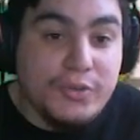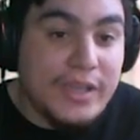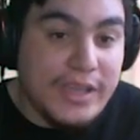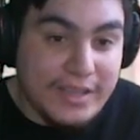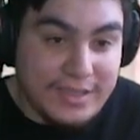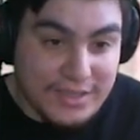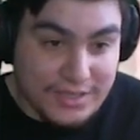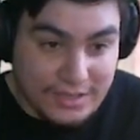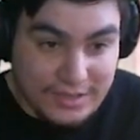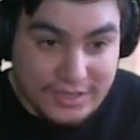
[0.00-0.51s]

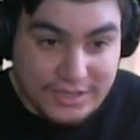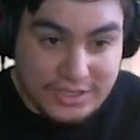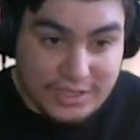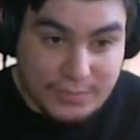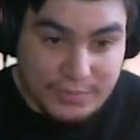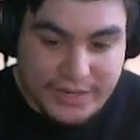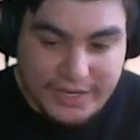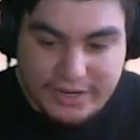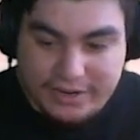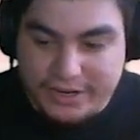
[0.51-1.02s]
hit the, the
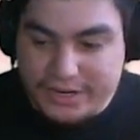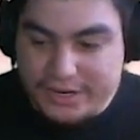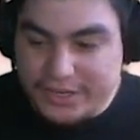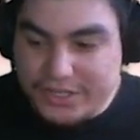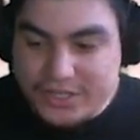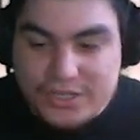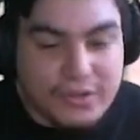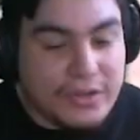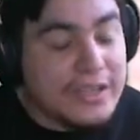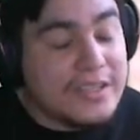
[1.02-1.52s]
Serperior,
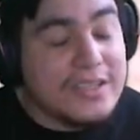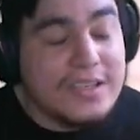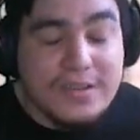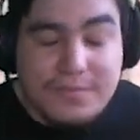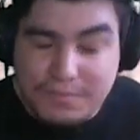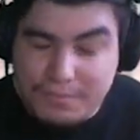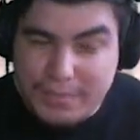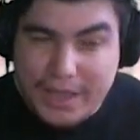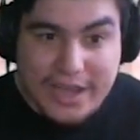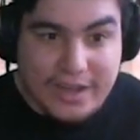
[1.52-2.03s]
so it
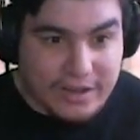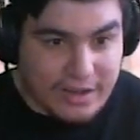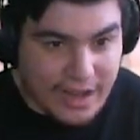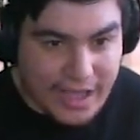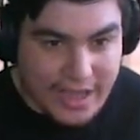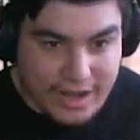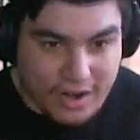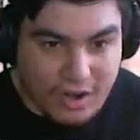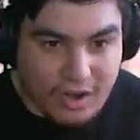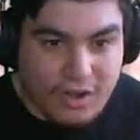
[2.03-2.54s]
didn't matter
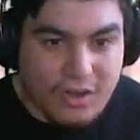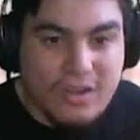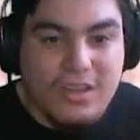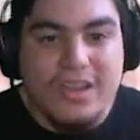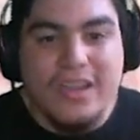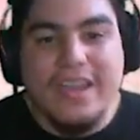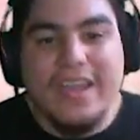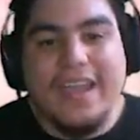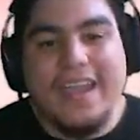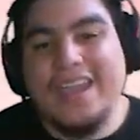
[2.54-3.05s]
at all.
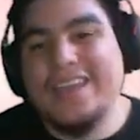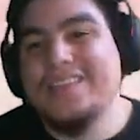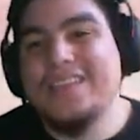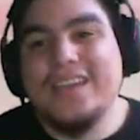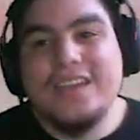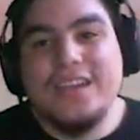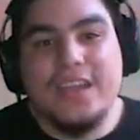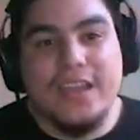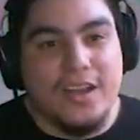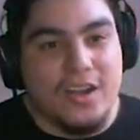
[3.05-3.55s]
And
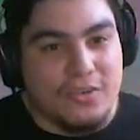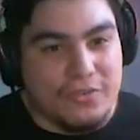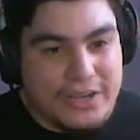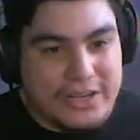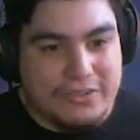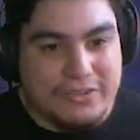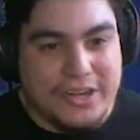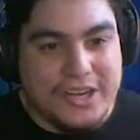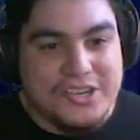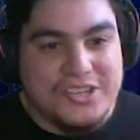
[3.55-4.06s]
then in our
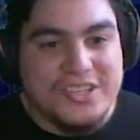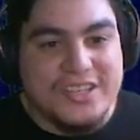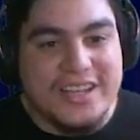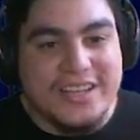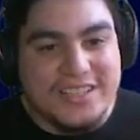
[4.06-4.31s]
recreations, I